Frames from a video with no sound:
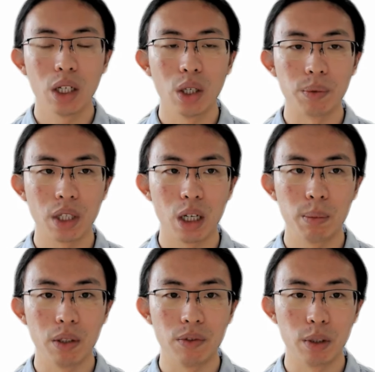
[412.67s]
on
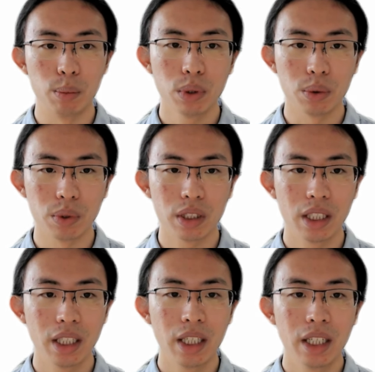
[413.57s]
top of the blues.
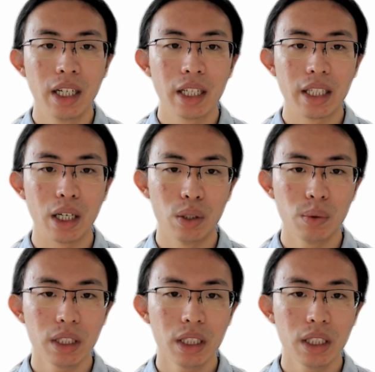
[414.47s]
They are only